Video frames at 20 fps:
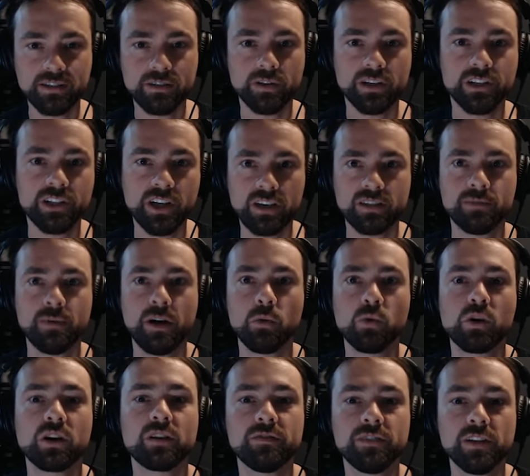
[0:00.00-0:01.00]
to adjust my
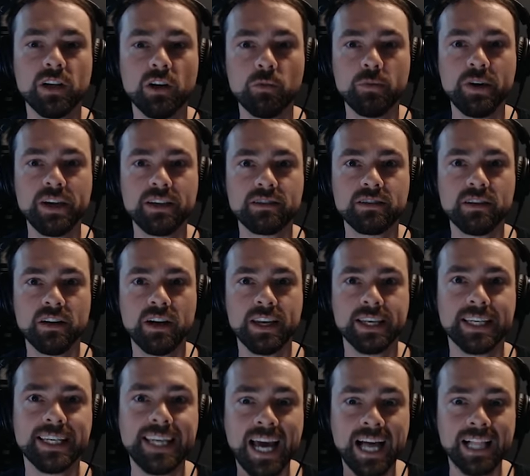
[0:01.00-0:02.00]
workflow based
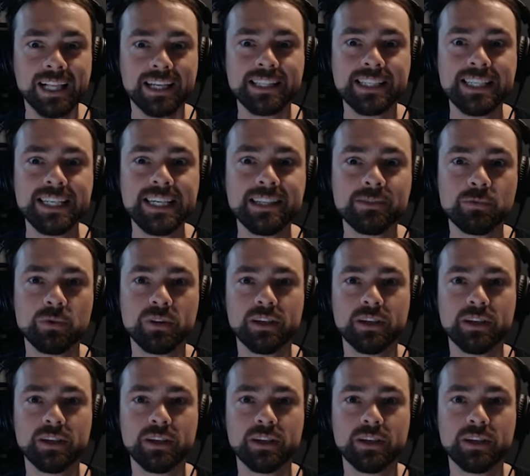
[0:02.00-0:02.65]
on galaxies